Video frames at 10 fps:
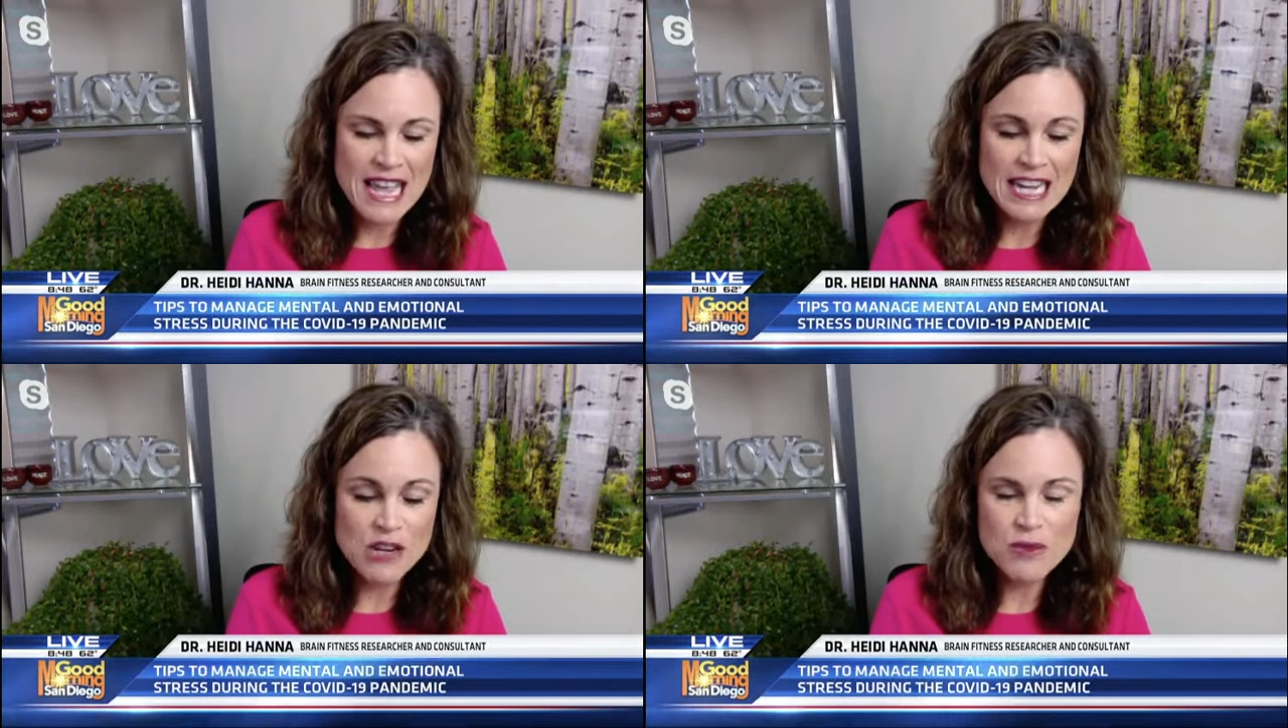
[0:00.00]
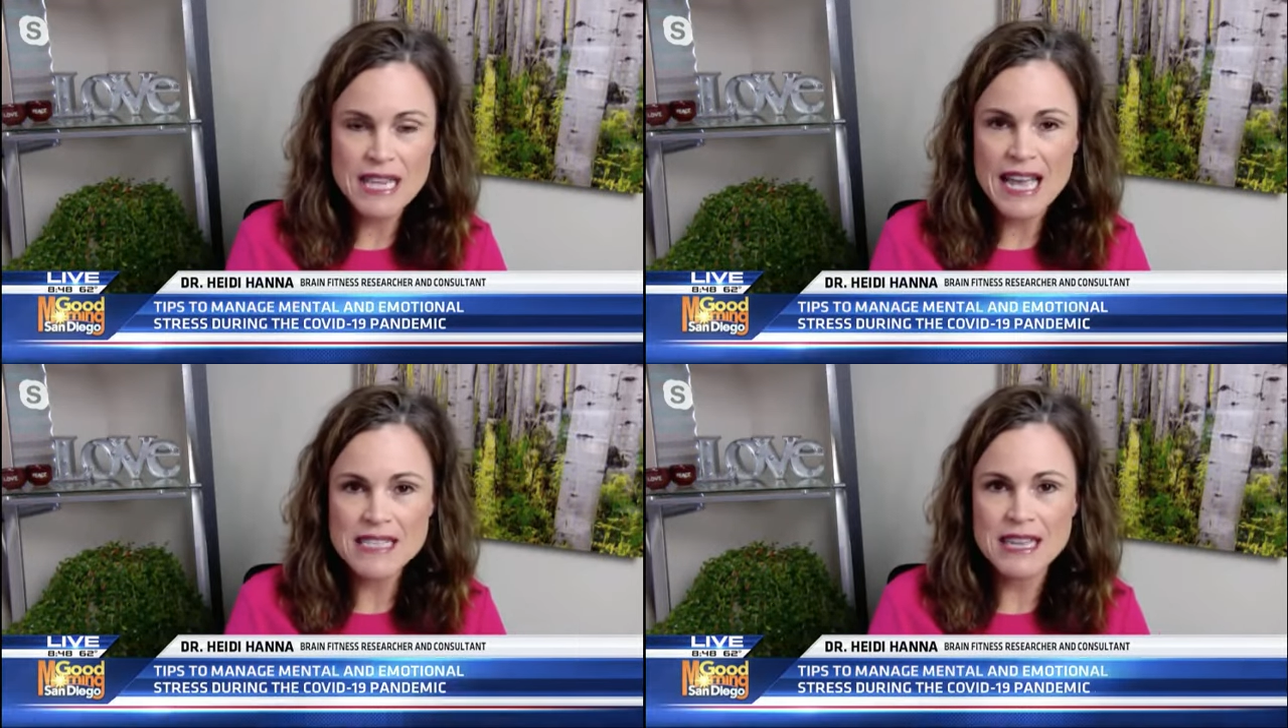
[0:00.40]
and I was
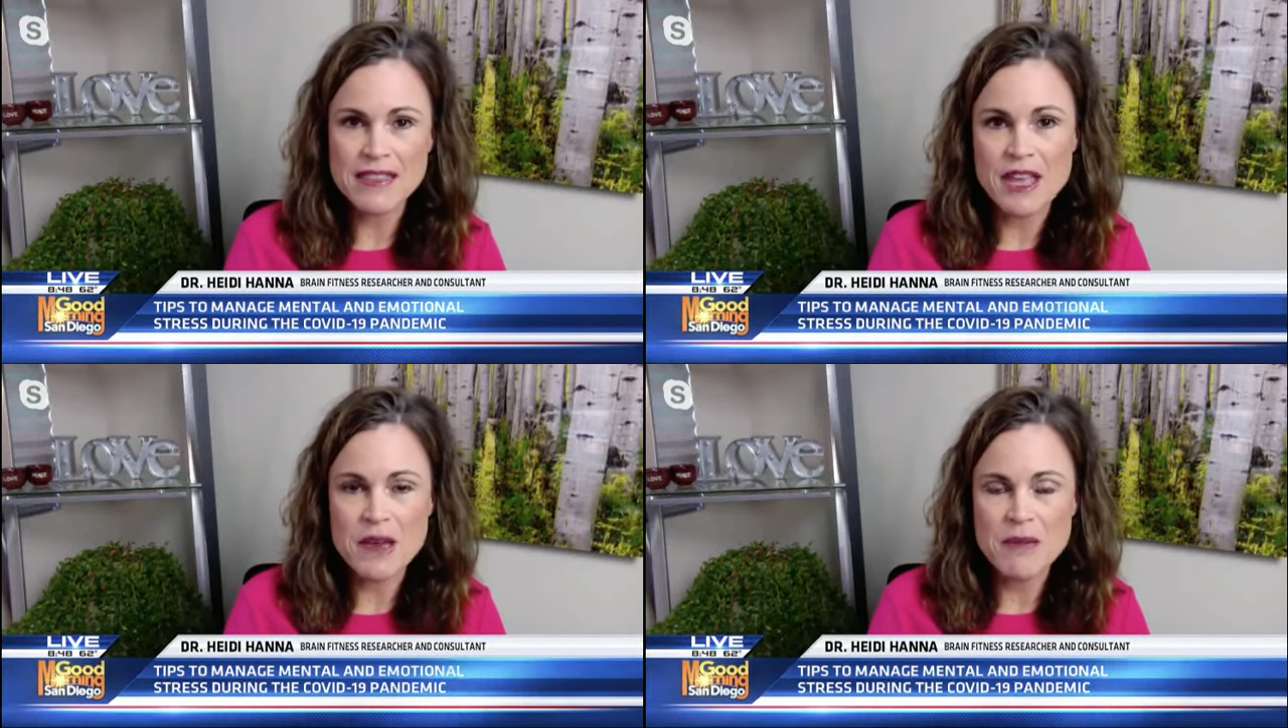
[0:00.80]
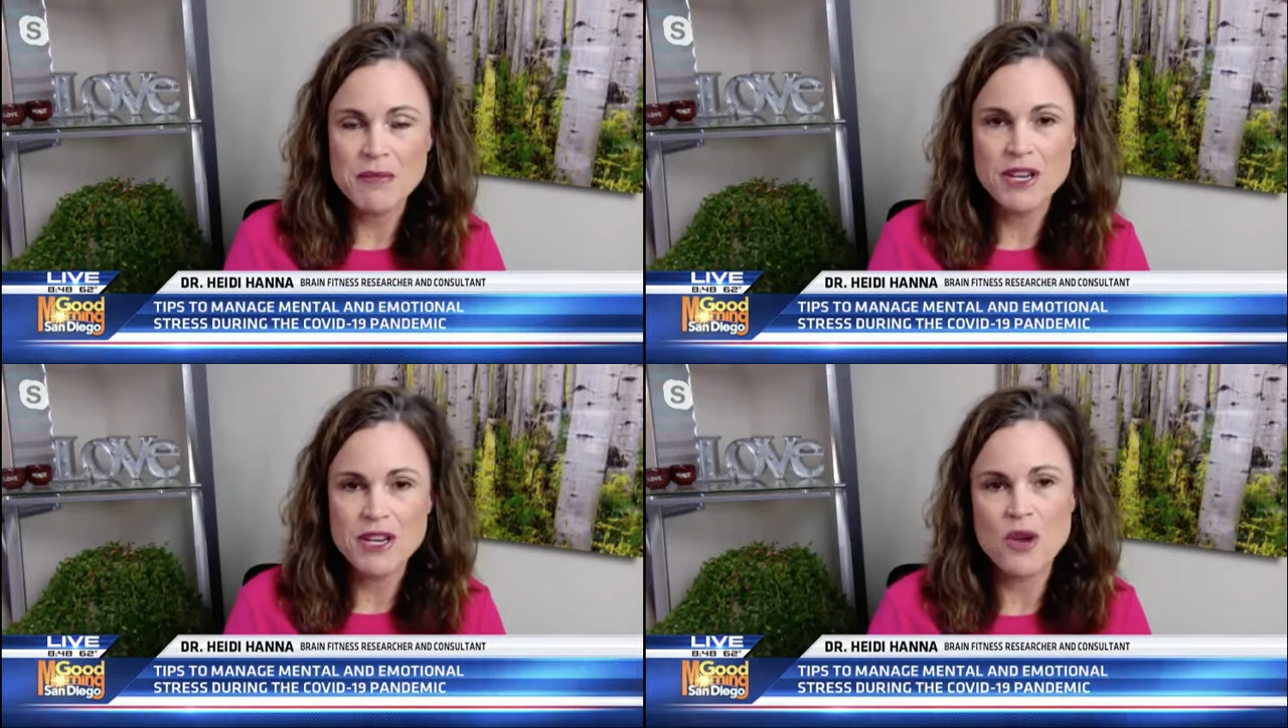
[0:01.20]
asking them,
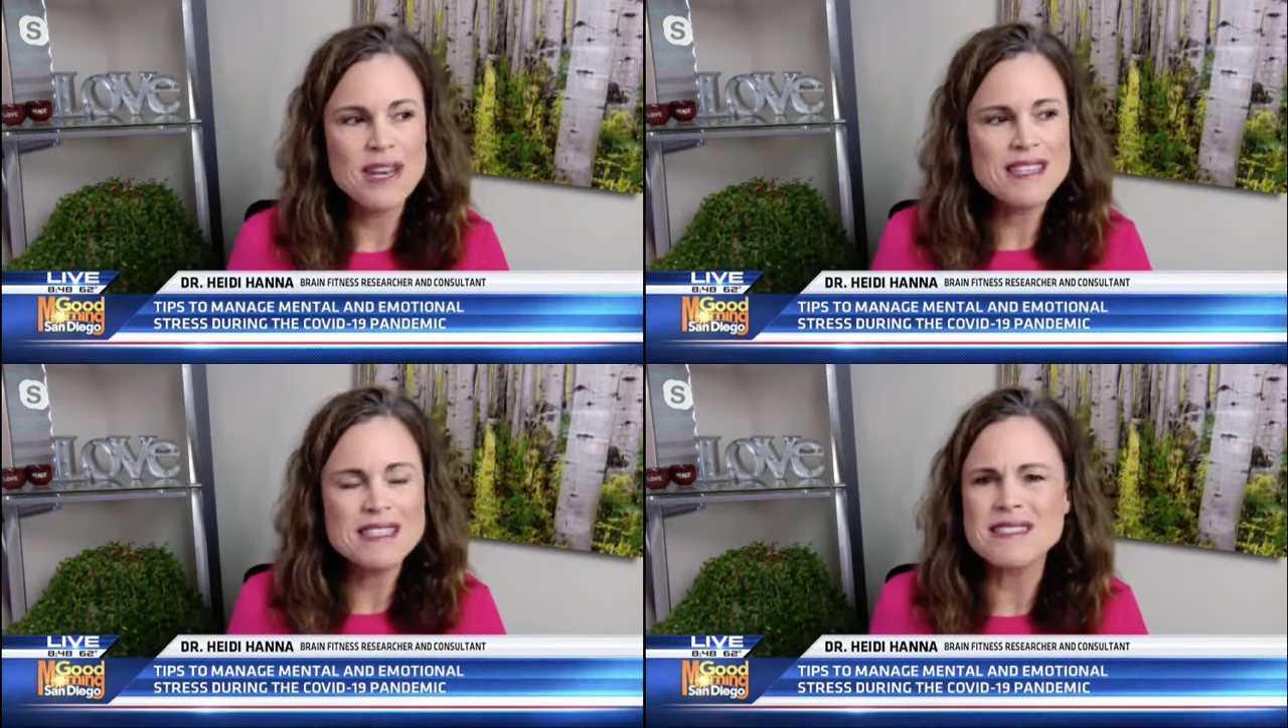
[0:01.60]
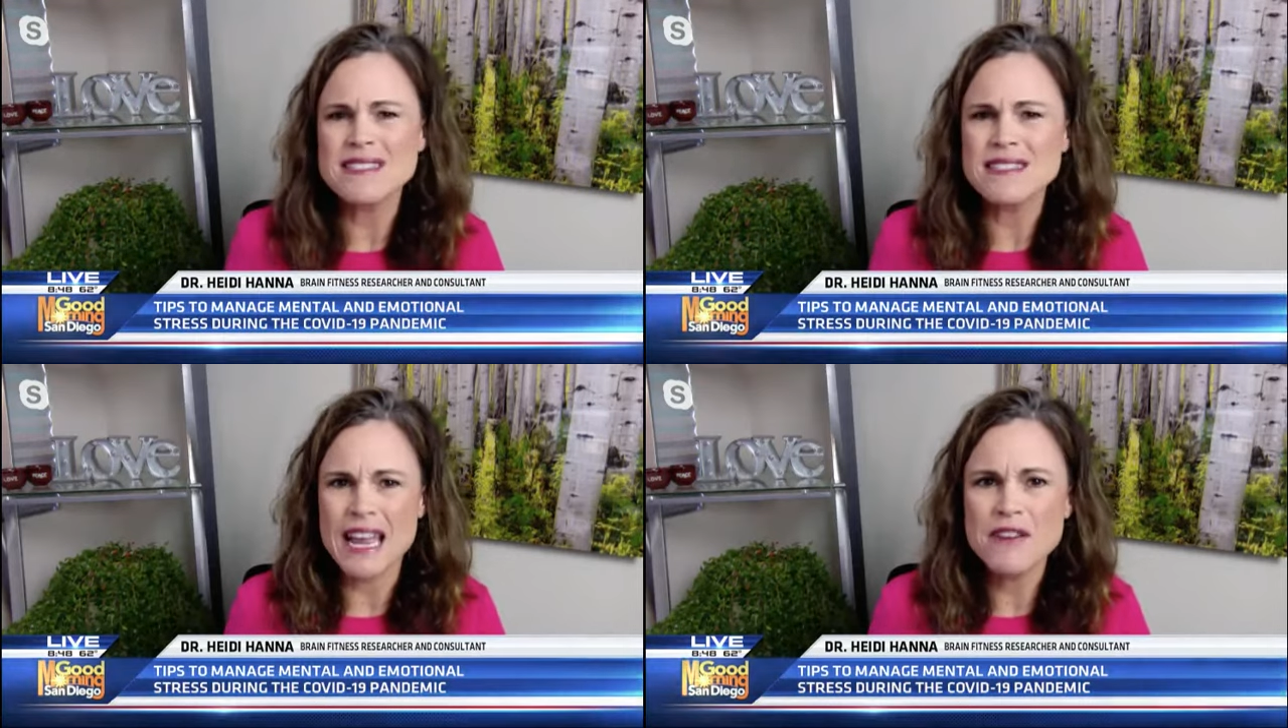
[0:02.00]
you know, what is
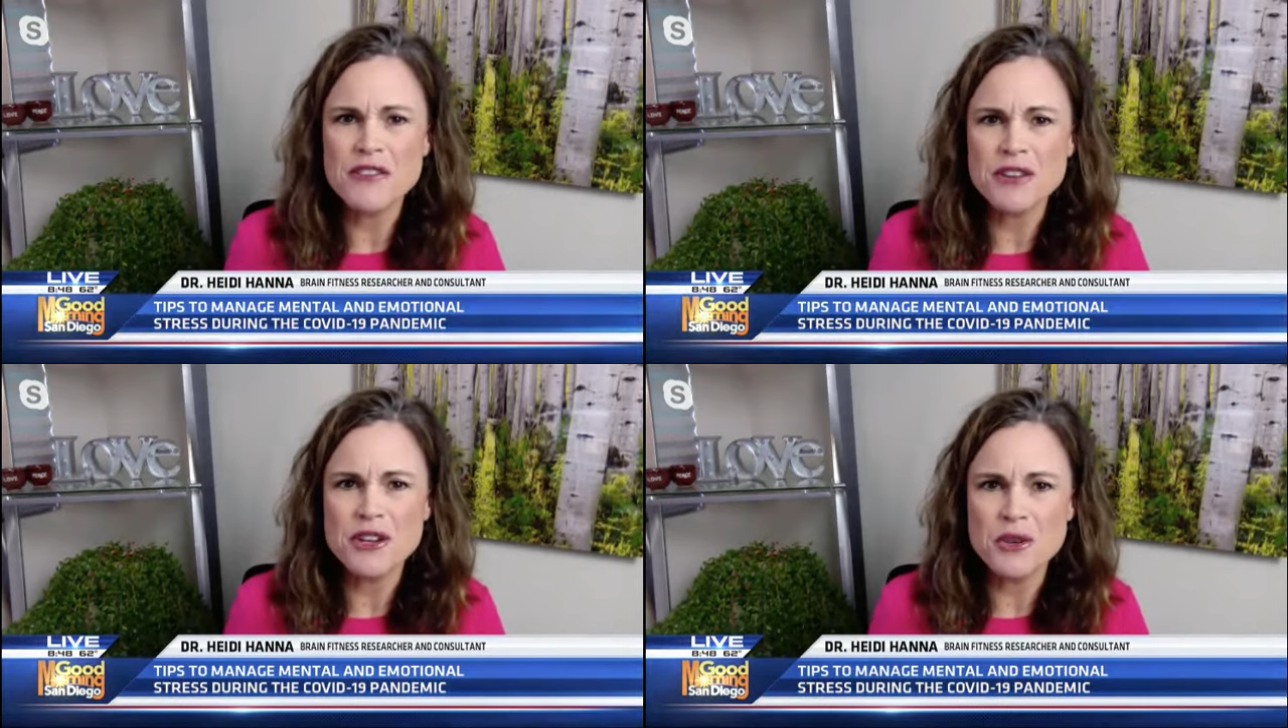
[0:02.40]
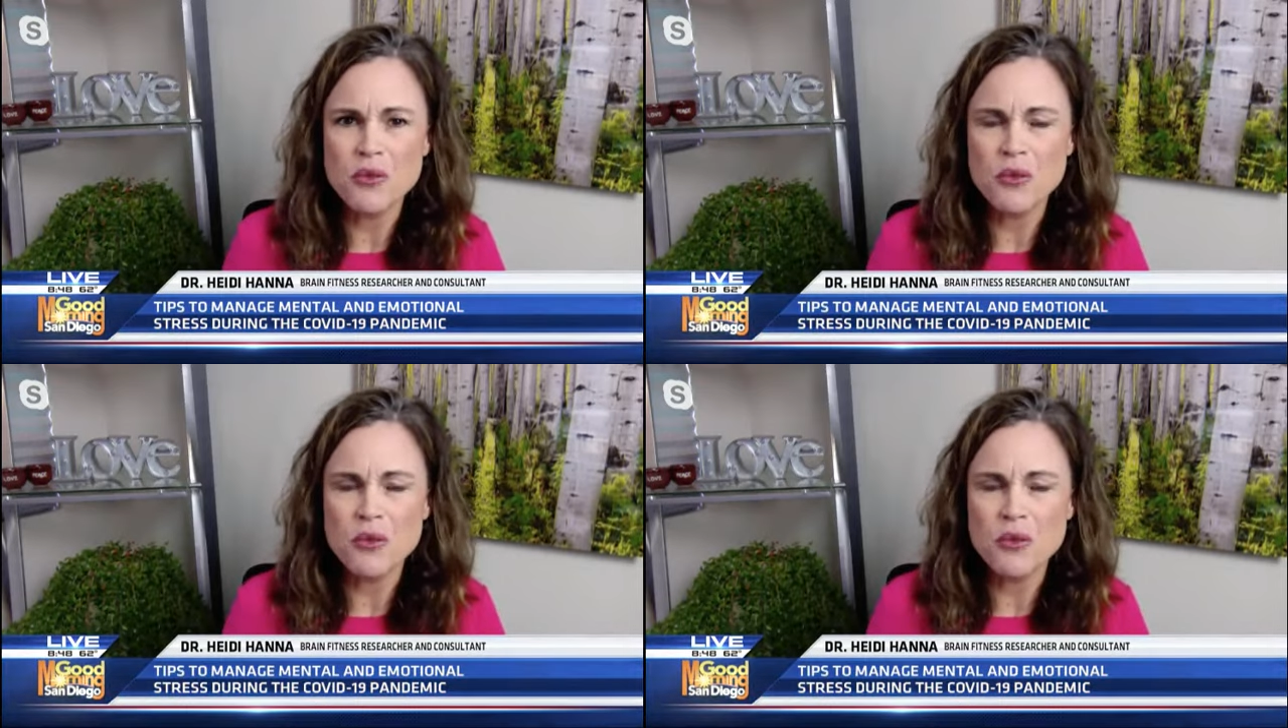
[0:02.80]
this like for you?